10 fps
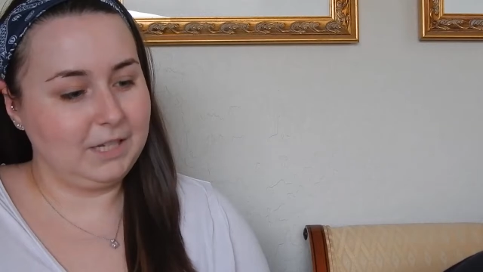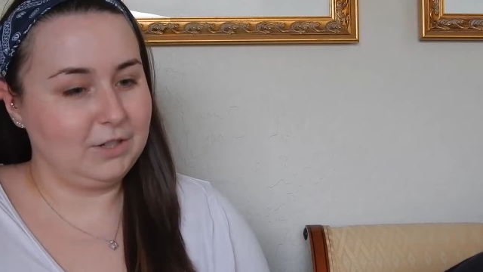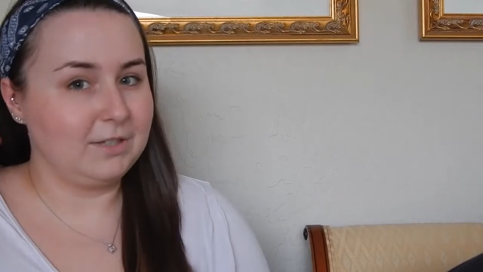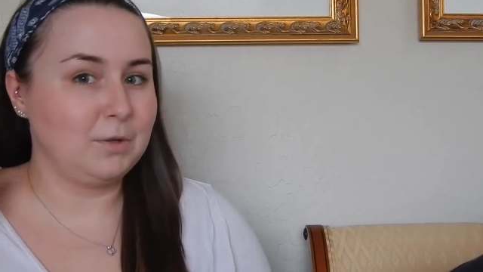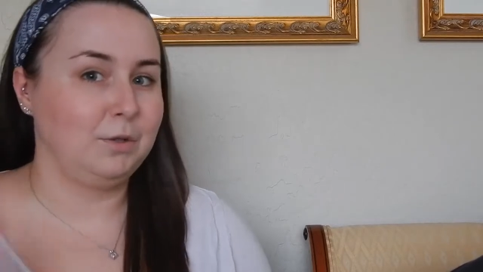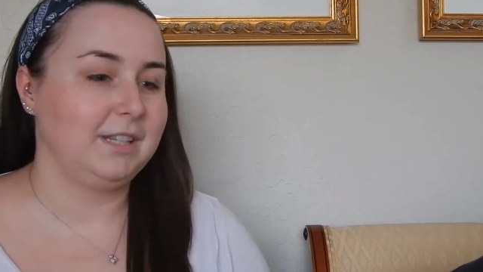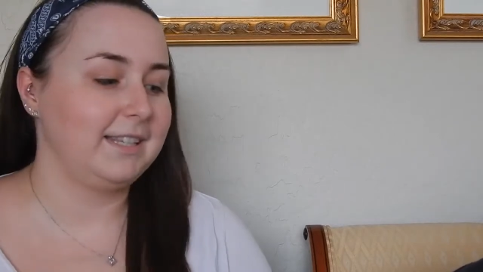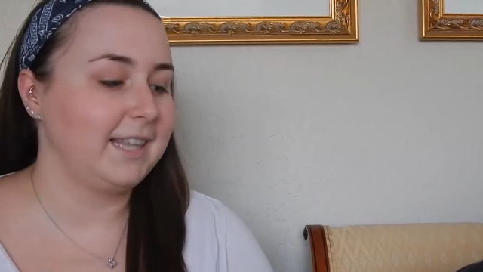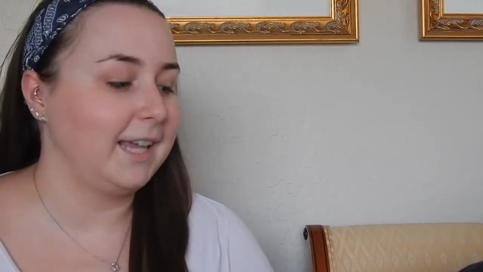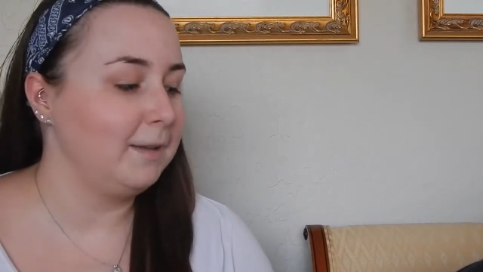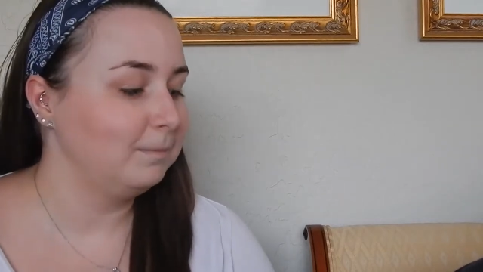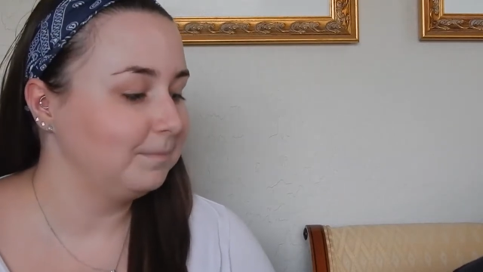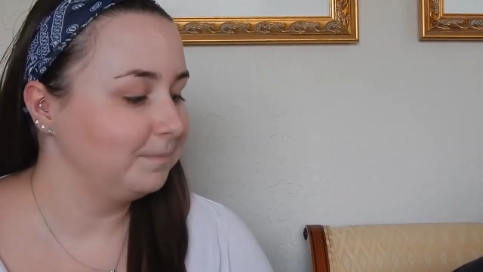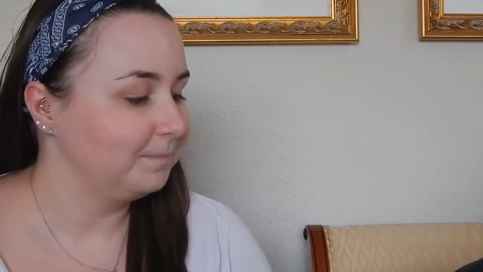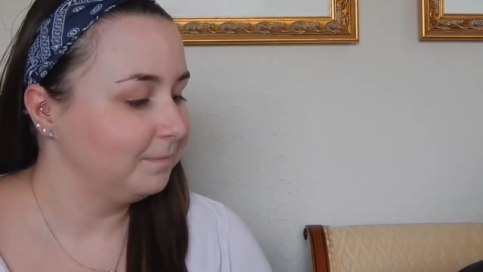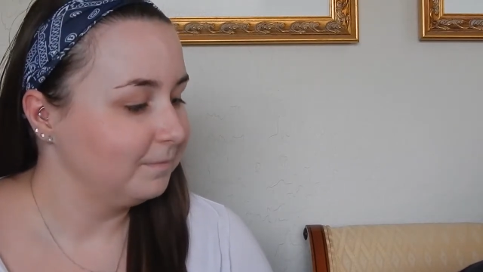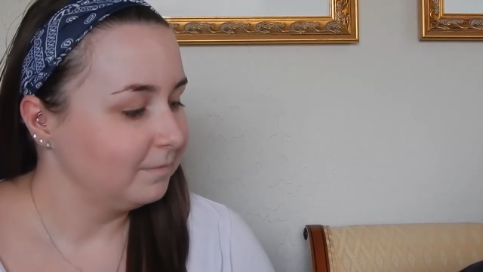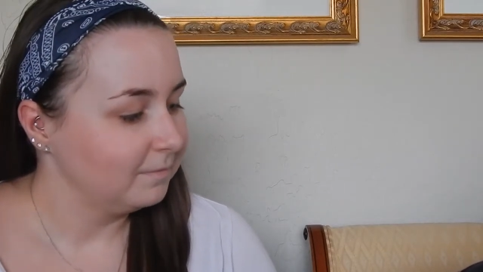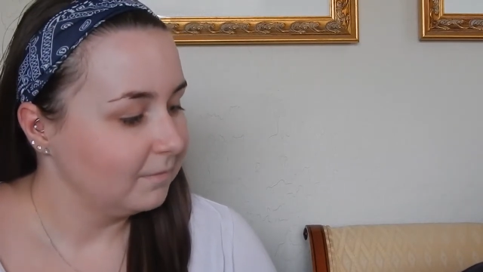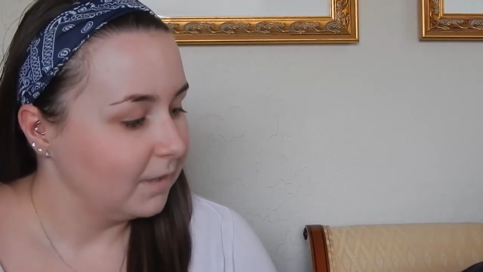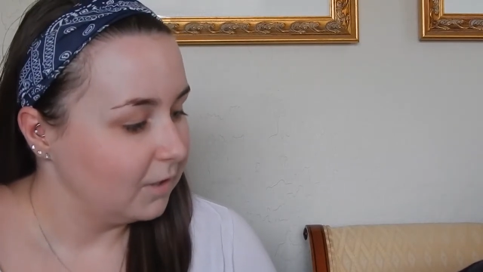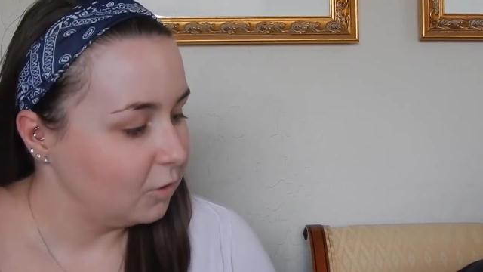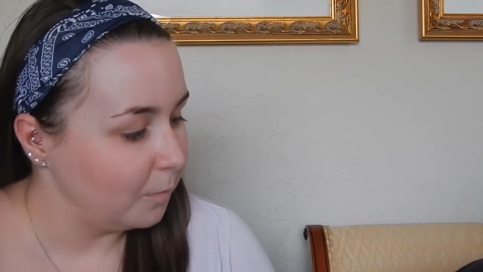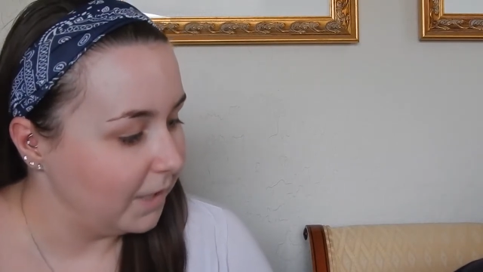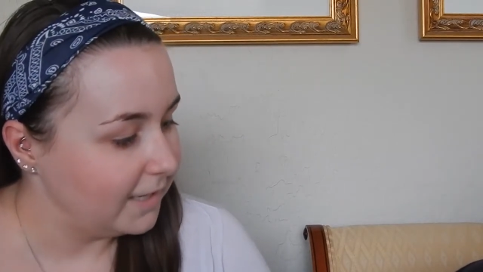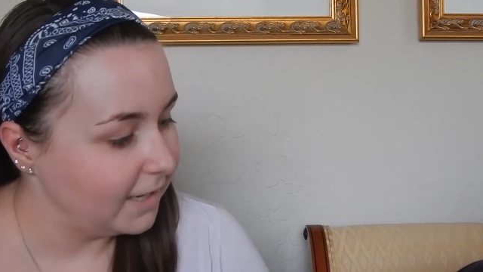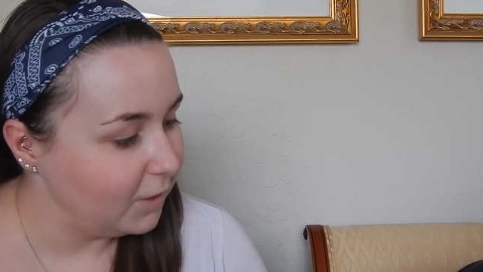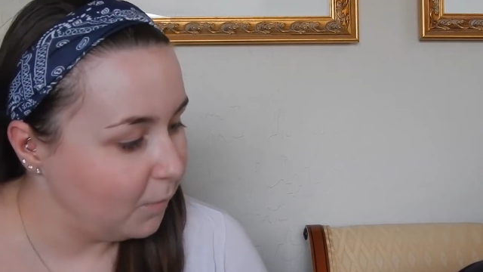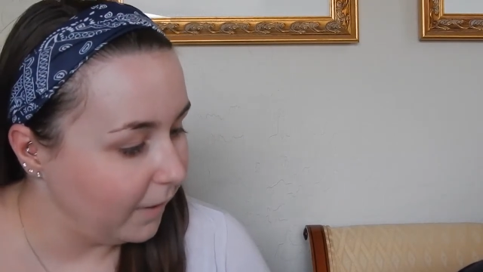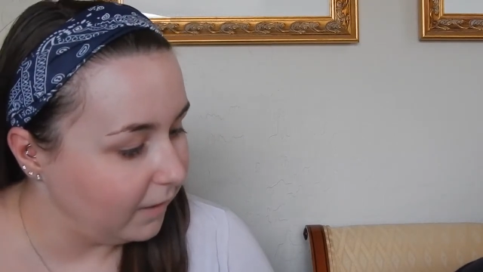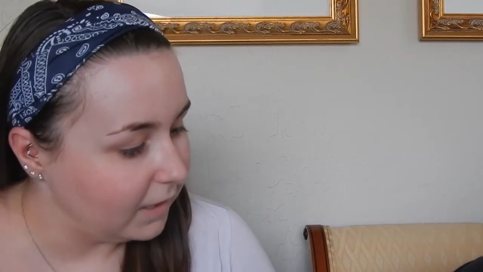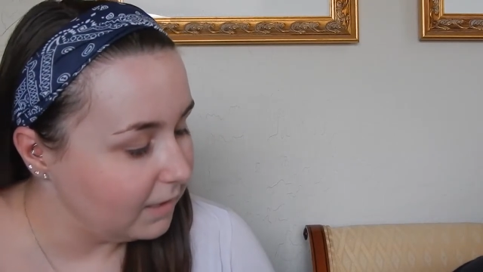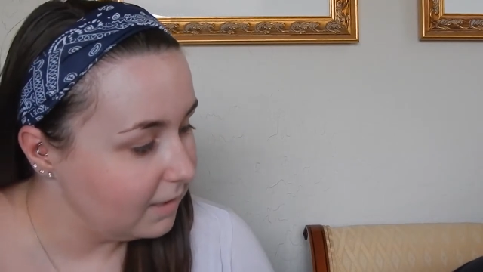Just focus that. Do you want me to tell you where it is?